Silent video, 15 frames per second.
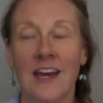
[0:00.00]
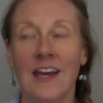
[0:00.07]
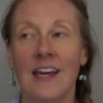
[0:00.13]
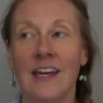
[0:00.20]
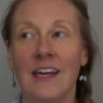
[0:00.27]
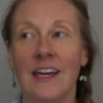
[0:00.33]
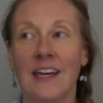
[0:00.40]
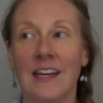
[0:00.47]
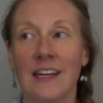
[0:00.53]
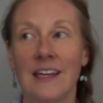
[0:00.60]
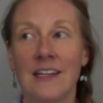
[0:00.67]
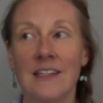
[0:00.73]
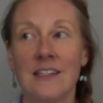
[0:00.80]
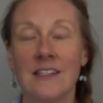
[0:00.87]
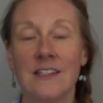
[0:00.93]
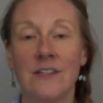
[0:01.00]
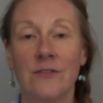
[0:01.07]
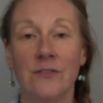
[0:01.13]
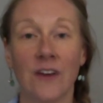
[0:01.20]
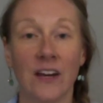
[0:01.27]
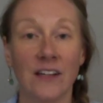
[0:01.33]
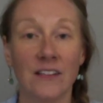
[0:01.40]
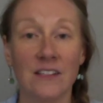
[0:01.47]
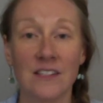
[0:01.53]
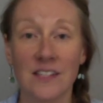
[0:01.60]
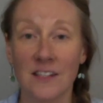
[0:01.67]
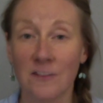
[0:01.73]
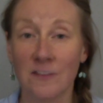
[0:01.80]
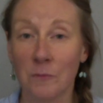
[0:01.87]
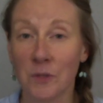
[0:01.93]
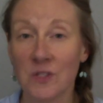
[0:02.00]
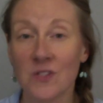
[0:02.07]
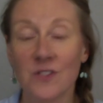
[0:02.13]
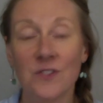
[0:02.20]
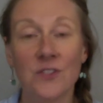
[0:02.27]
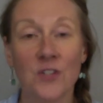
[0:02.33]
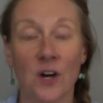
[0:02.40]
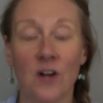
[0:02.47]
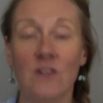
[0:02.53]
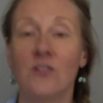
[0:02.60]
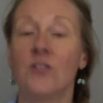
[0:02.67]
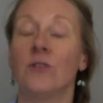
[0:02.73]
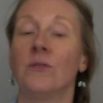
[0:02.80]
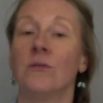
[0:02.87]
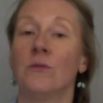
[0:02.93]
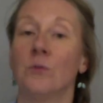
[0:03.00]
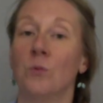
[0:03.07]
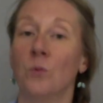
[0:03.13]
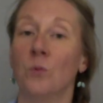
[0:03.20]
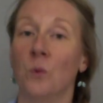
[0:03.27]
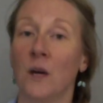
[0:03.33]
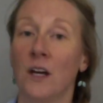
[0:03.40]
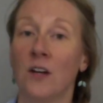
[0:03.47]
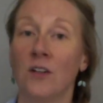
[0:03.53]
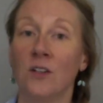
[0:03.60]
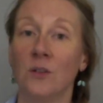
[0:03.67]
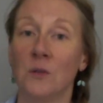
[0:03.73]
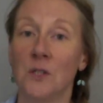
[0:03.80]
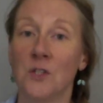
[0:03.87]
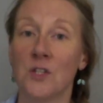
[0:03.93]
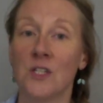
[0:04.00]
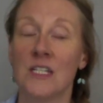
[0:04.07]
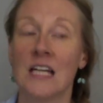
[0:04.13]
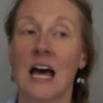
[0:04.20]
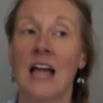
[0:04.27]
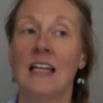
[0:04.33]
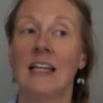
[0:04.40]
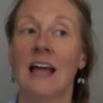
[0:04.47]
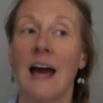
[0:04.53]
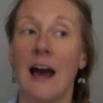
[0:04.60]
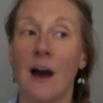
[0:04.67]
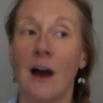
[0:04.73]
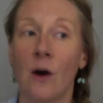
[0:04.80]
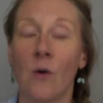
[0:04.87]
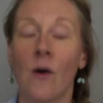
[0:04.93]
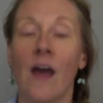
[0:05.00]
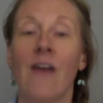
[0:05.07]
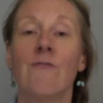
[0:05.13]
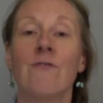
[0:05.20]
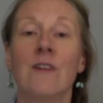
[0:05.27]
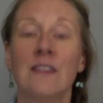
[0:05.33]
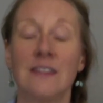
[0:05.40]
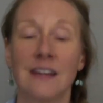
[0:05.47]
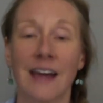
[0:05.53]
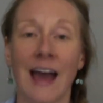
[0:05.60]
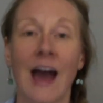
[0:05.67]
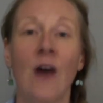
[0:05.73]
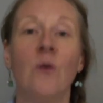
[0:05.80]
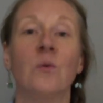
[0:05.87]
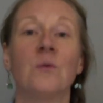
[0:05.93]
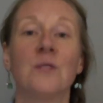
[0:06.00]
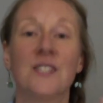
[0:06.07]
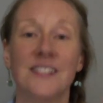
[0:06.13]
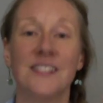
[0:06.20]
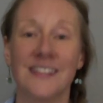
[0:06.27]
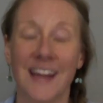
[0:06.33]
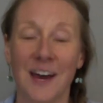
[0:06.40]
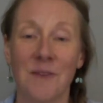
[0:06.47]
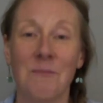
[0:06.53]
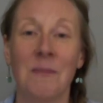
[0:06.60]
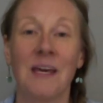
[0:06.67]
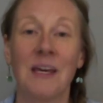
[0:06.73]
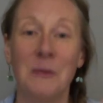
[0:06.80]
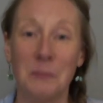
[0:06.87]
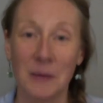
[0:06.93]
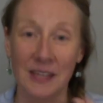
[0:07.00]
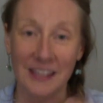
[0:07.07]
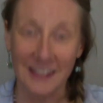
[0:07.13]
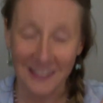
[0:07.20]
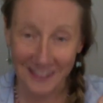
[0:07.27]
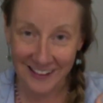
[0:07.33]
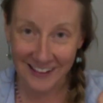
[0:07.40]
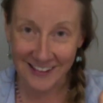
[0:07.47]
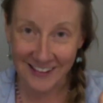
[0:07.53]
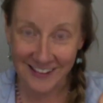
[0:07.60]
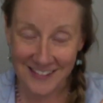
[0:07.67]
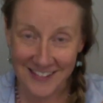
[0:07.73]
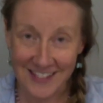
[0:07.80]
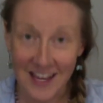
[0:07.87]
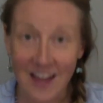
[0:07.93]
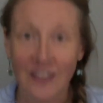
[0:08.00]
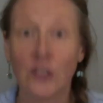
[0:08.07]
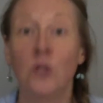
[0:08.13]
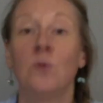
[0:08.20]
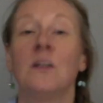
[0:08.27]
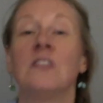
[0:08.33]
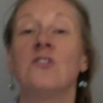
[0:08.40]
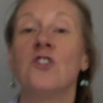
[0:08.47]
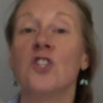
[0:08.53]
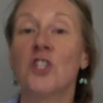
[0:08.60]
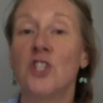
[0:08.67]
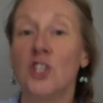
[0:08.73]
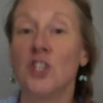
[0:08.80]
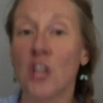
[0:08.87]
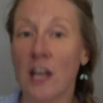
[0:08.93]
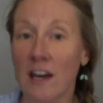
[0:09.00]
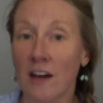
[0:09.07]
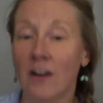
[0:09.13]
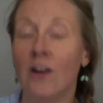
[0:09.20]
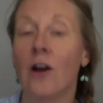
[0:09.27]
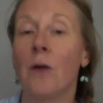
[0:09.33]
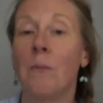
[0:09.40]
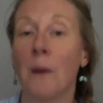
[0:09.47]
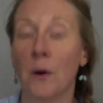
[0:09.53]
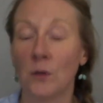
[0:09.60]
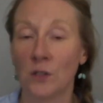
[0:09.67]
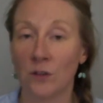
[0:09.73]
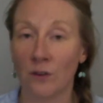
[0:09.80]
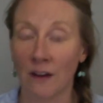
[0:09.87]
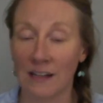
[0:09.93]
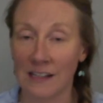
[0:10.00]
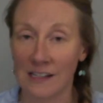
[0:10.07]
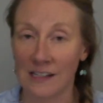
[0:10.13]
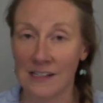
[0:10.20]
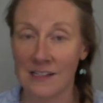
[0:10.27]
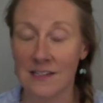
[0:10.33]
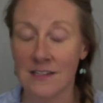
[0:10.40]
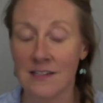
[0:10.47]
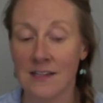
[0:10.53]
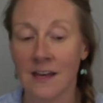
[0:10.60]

is to find a safe person to talk to where you can just allow everything out that may be inside. You can share about your unease.